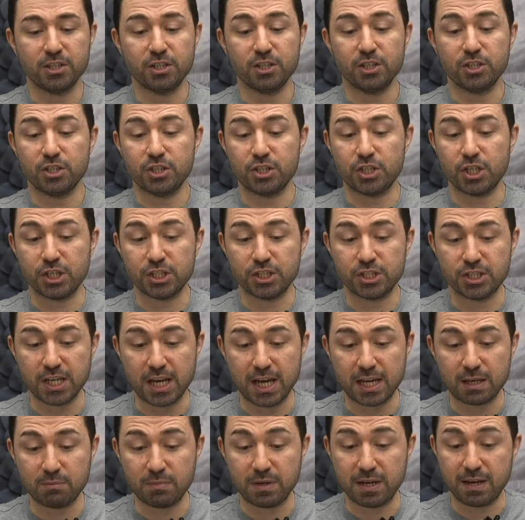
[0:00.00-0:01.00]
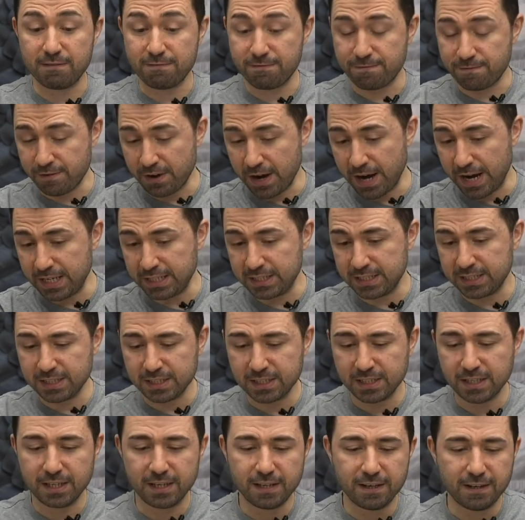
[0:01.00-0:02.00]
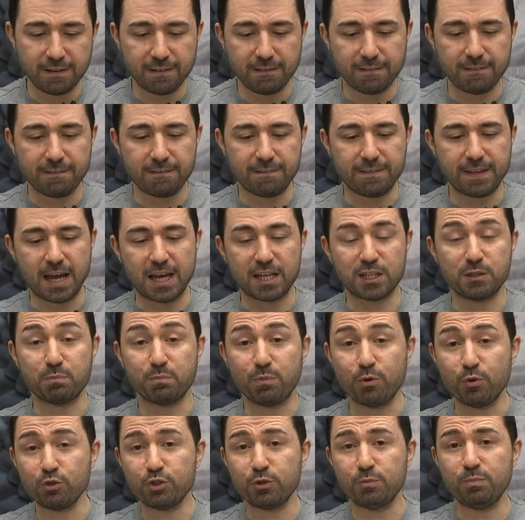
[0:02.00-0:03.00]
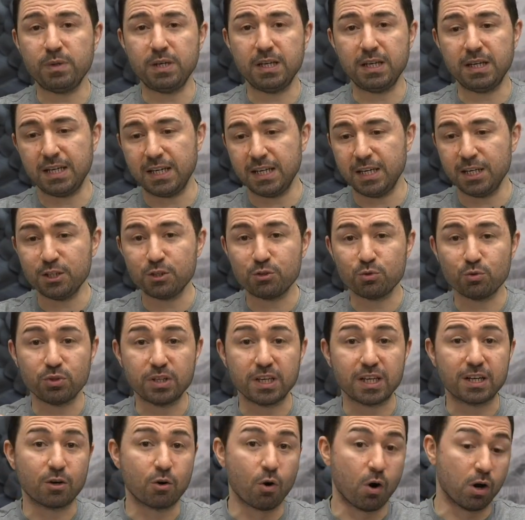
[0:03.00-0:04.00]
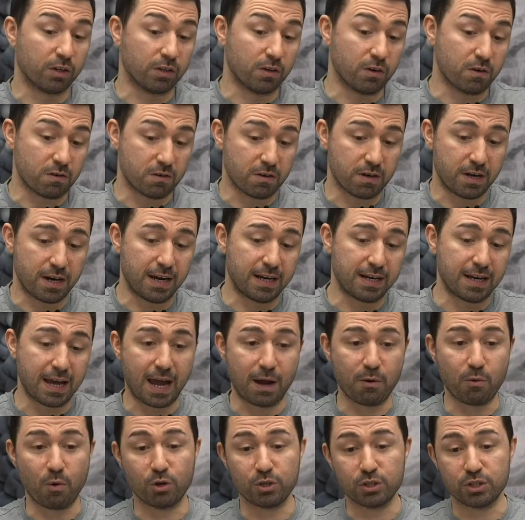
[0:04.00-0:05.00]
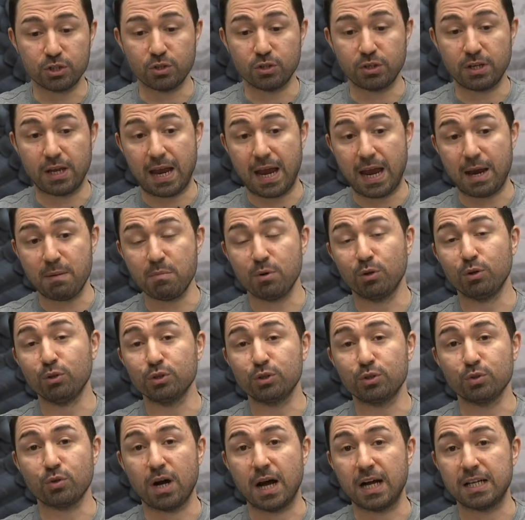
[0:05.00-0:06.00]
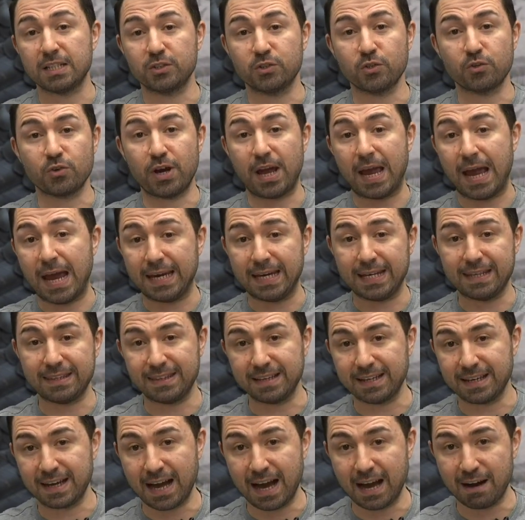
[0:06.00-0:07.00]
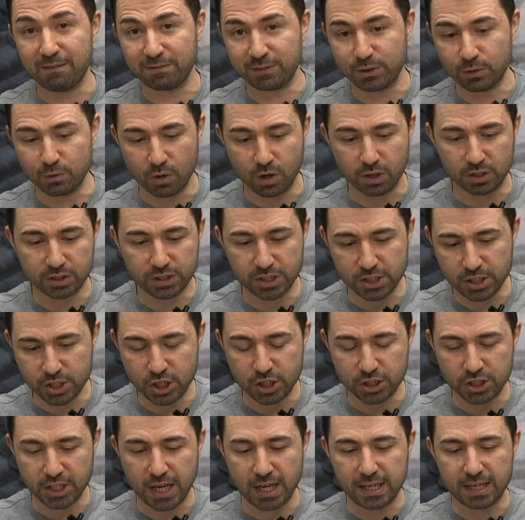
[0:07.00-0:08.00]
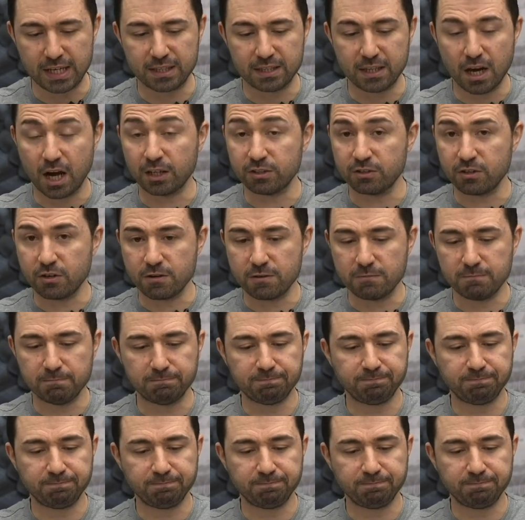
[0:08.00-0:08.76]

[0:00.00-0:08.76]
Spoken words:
she said me a phrase that put me into the corner, and I was not able to answer anything afterwards. She said, "Doctor,